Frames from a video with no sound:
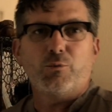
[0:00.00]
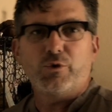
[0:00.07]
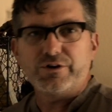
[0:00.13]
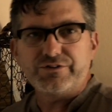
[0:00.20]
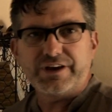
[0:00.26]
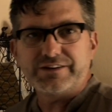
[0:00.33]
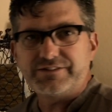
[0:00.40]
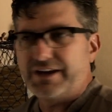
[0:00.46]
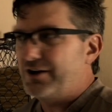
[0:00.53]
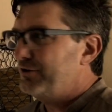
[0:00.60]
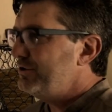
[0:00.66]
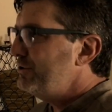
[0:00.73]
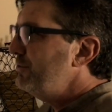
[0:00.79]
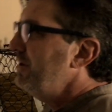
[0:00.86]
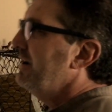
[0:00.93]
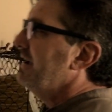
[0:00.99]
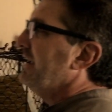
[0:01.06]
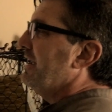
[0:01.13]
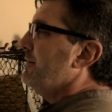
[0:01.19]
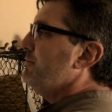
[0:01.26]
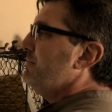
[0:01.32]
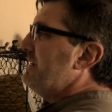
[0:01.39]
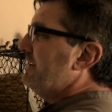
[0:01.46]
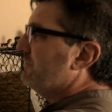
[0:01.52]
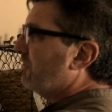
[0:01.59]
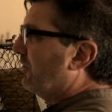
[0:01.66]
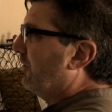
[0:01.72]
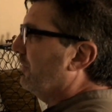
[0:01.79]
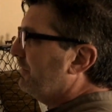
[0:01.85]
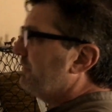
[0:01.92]
And what does that tell you? It means
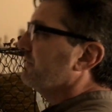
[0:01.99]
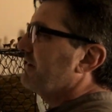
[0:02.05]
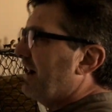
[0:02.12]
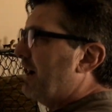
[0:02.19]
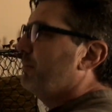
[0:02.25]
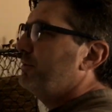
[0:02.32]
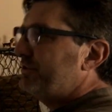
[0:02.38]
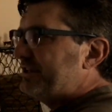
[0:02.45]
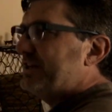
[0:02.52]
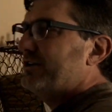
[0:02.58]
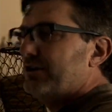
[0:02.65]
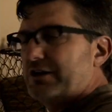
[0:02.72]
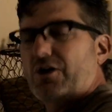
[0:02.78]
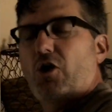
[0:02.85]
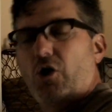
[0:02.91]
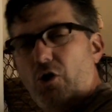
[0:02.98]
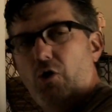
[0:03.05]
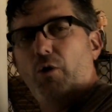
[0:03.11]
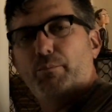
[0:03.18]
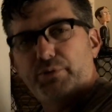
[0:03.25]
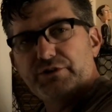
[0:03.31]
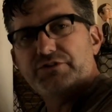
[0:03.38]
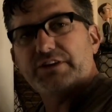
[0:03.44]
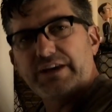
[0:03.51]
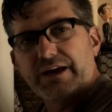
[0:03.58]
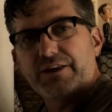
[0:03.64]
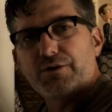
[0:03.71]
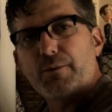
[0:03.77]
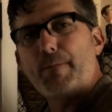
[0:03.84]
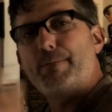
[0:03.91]
all this gobbledygook all put
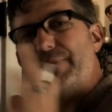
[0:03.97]
together